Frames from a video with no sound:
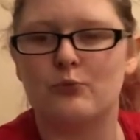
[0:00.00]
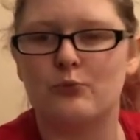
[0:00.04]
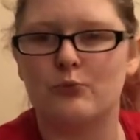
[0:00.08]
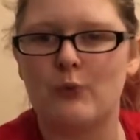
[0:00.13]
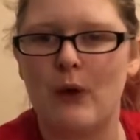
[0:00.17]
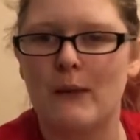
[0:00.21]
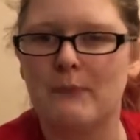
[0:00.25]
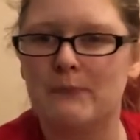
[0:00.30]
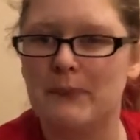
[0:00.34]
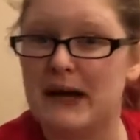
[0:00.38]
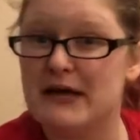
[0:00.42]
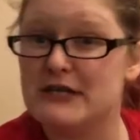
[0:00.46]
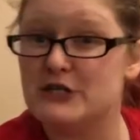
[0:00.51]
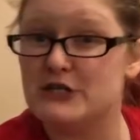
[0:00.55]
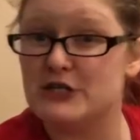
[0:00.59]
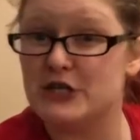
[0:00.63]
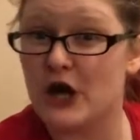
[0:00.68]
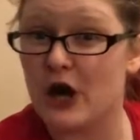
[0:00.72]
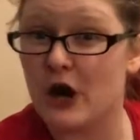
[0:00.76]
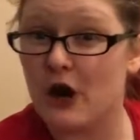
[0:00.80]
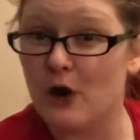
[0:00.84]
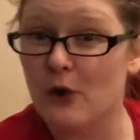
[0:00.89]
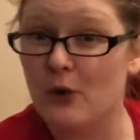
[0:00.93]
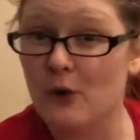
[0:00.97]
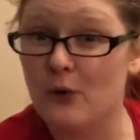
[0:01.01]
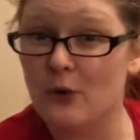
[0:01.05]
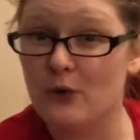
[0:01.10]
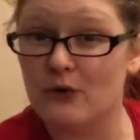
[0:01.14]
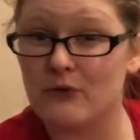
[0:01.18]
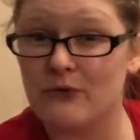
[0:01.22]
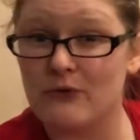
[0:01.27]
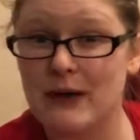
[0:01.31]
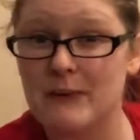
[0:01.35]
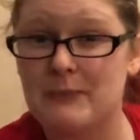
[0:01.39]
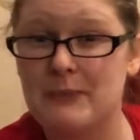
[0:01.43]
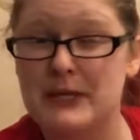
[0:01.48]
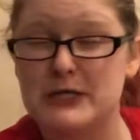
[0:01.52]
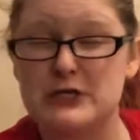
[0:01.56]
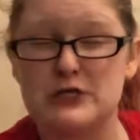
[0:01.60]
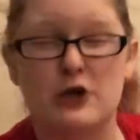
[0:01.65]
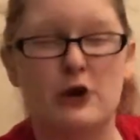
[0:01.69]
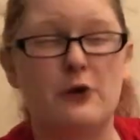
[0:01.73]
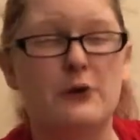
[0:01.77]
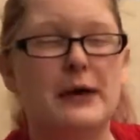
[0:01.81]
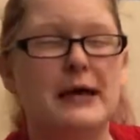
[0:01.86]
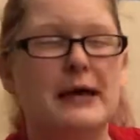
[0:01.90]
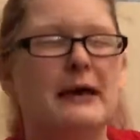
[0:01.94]
read by
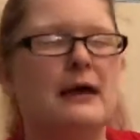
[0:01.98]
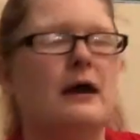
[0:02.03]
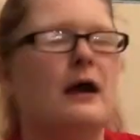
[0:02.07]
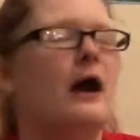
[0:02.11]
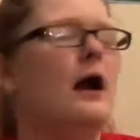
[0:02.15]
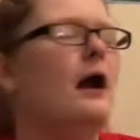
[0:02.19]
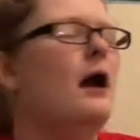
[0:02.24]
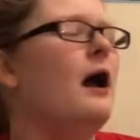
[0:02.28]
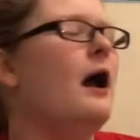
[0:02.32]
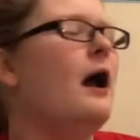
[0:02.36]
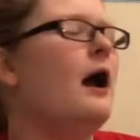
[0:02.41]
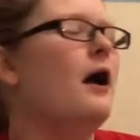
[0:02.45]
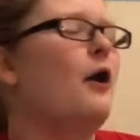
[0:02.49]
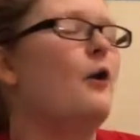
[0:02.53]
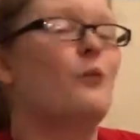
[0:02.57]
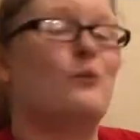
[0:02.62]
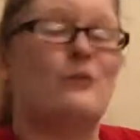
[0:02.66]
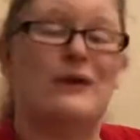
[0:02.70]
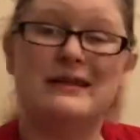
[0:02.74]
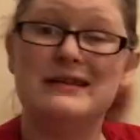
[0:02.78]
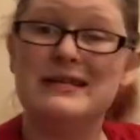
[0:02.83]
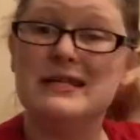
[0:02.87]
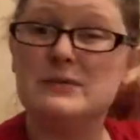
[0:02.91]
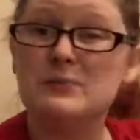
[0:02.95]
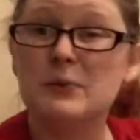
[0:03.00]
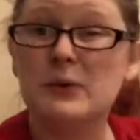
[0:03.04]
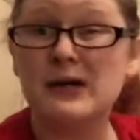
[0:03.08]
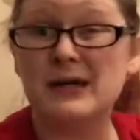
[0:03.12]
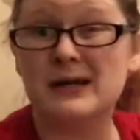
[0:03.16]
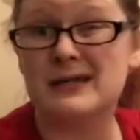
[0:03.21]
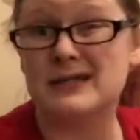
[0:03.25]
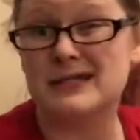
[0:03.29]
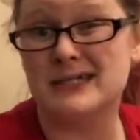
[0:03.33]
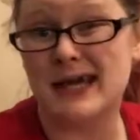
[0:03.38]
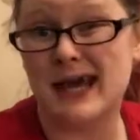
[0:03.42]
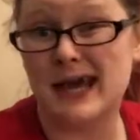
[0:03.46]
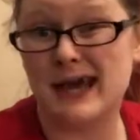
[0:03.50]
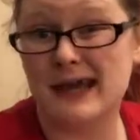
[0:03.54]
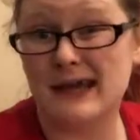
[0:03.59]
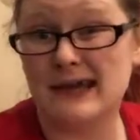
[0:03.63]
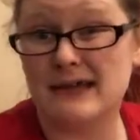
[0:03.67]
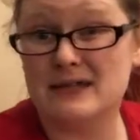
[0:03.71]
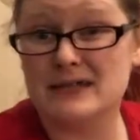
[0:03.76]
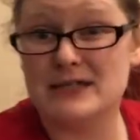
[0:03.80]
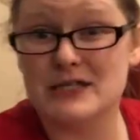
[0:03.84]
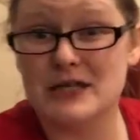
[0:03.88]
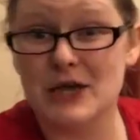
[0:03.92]
Zoe, read this book in a
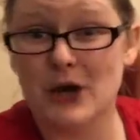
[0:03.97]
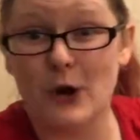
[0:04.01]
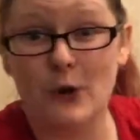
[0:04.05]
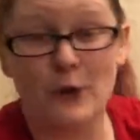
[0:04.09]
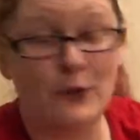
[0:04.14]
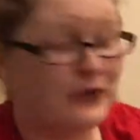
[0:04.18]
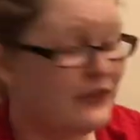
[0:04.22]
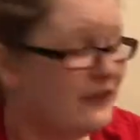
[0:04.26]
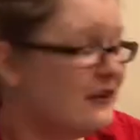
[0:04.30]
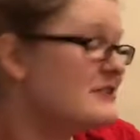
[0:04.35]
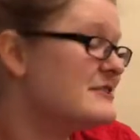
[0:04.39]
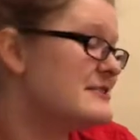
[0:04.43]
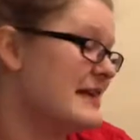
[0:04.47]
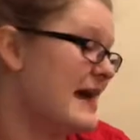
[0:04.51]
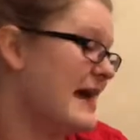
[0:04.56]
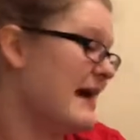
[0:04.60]
day. So there's